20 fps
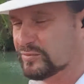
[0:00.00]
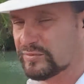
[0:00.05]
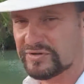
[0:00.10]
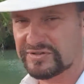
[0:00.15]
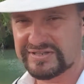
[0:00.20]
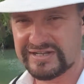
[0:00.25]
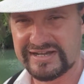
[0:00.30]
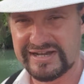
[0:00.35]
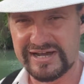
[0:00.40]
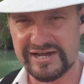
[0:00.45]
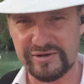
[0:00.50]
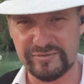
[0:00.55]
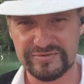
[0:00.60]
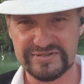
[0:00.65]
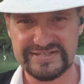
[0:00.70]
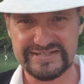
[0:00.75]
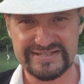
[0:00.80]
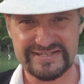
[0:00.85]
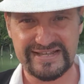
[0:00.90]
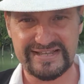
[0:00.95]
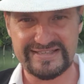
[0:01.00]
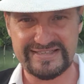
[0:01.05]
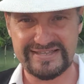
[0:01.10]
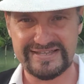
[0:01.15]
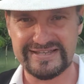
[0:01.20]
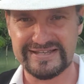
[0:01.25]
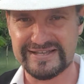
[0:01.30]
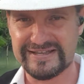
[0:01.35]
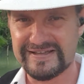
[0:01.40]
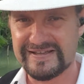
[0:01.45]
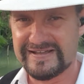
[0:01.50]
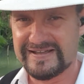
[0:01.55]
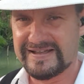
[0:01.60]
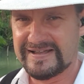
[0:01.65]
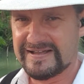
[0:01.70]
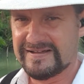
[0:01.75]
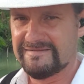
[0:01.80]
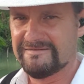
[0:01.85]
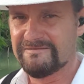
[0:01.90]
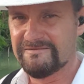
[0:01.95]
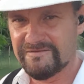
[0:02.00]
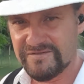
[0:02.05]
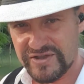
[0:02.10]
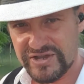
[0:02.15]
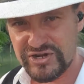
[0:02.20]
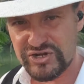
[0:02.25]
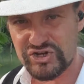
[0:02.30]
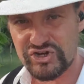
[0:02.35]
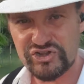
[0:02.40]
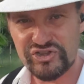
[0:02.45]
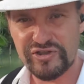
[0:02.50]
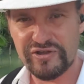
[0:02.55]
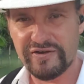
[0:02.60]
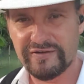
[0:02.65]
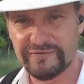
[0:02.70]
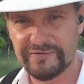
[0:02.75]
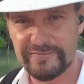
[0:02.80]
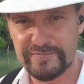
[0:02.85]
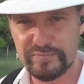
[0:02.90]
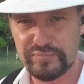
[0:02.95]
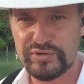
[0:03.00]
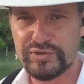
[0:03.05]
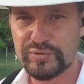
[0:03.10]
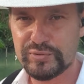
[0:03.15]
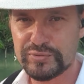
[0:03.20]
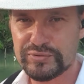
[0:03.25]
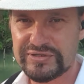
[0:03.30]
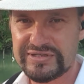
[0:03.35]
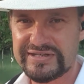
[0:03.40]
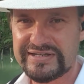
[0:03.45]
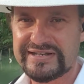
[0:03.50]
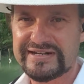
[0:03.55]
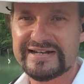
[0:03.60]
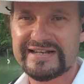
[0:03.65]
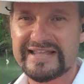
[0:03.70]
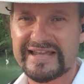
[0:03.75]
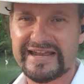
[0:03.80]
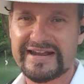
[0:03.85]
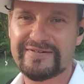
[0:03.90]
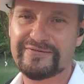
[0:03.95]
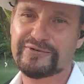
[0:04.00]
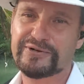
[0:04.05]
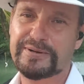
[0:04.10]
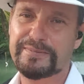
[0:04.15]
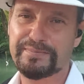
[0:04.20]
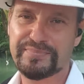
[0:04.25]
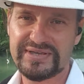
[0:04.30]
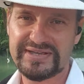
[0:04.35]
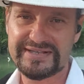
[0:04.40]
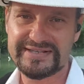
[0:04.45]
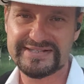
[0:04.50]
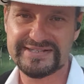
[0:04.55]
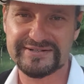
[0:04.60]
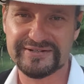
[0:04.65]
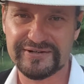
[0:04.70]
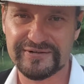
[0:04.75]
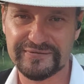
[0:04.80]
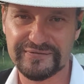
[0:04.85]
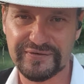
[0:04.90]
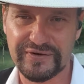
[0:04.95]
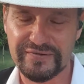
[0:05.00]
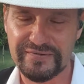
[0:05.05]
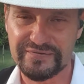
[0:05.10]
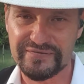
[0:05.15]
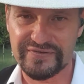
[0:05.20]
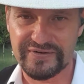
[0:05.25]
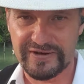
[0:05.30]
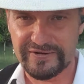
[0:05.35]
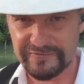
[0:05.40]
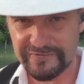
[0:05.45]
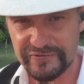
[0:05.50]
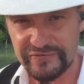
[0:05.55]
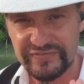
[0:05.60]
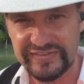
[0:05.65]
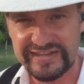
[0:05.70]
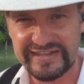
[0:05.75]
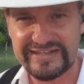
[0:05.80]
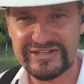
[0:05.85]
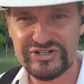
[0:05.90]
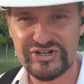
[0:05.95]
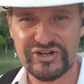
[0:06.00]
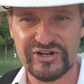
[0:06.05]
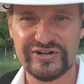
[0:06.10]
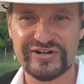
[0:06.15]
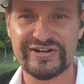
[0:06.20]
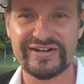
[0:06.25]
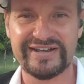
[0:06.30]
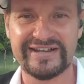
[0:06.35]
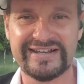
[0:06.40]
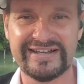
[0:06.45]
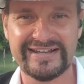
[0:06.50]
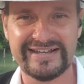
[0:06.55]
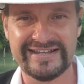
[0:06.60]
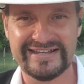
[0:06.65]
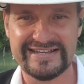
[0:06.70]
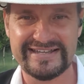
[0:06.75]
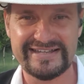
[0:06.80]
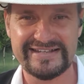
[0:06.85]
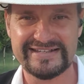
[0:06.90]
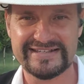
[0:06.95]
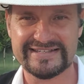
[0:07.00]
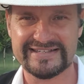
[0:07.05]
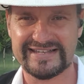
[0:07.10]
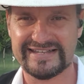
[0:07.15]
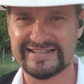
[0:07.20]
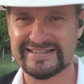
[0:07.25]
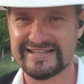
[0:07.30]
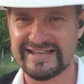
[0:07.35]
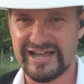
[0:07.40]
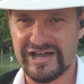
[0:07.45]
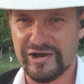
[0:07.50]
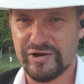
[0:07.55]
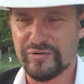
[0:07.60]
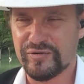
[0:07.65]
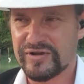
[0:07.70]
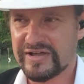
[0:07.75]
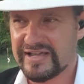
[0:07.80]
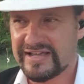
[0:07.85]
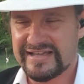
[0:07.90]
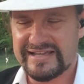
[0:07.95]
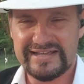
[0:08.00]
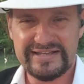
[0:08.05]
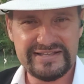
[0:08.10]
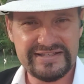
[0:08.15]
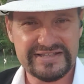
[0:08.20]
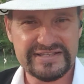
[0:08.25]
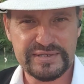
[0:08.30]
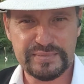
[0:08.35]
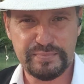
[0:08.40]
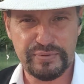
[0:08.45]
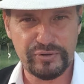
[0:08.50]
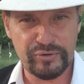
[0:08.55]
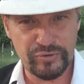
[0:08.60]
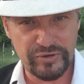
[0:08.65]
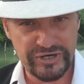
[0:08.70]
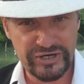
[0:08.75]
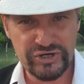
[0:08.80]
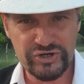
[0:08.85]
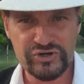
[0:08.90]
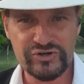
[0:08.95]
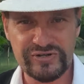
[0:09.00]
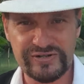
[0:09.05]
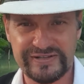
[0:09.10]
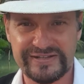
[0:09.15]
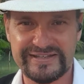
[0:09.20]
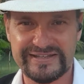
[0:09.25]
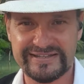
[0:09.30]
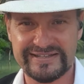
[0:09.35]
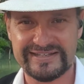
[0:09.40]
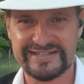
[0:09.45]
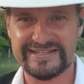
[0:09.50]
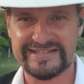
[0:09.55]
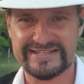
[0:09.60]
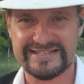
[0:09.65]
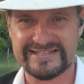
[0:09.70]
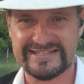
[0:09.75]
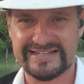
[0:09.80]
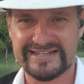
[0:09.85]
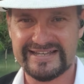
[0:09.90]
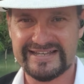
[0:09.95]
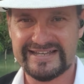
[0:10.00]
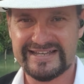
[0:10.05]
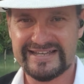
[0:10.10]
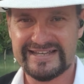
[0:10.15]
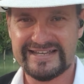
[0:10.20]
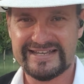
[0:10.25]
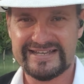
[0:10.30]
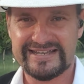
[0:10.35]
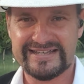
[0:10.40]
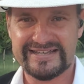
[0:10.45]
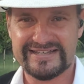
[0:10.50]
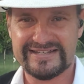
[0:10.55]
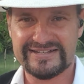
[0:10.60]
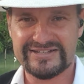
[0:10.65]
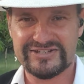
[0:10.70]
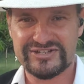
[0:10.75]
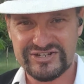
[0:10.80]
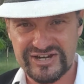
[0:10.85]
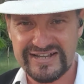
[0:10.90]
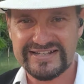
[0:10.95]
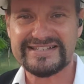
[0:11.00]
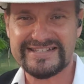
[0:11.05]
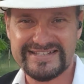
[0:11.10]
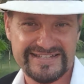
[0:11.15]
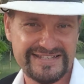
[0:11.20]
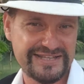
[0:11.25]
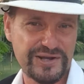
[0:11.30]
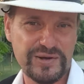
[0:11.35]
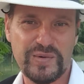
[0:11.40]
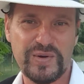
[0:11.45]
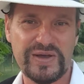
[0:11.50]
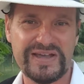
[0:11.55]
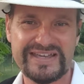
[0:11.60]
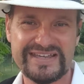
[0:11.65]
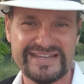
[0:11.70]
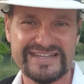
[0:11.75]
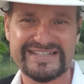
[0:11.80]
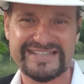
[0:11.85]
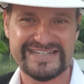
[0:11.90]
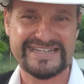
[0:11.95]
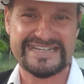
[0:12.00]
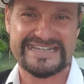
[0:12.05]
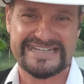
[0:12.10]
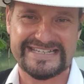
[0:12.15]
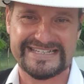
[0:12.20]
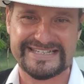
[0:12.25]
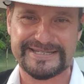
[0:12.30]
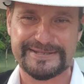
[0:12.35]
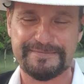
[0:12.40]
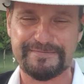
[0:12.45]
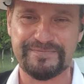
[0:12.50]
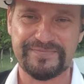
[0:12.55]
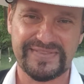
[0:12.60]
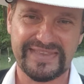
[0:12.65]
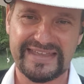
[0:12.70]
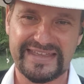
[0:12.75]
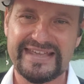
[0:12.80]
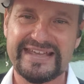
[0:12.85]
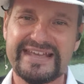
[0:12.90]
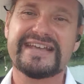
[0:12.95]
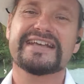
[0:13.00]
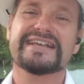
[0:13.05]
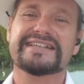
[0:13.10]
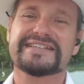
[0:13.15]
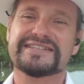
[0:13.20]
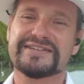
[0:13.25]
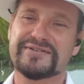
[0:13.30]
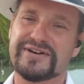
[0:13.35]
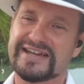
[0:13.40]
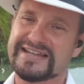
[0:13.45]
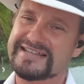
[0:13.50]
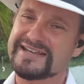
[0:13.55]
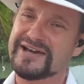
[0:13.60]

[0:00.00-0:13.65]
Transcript: what an outstanding vision of beauty every piece of nature is, and how inspirational it is just in the way it is. So I